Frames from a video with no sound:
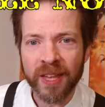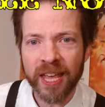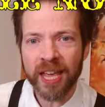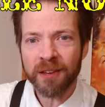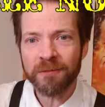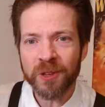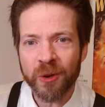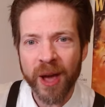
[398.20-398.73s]

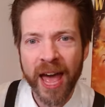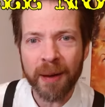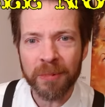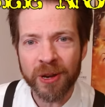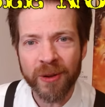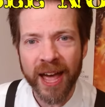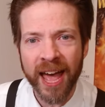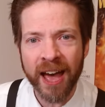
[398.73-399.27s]
if you happen
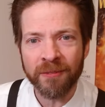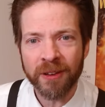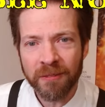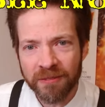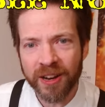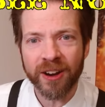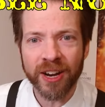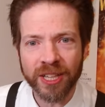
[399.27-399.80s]
to have
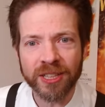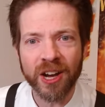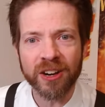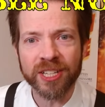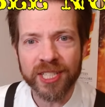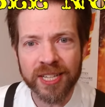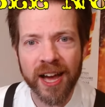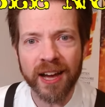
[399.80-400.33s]
very
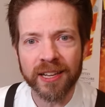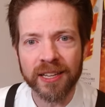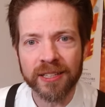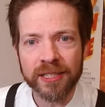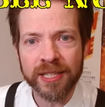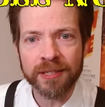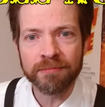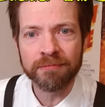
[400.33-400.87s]
large
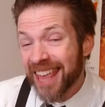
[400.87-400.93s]
stockings.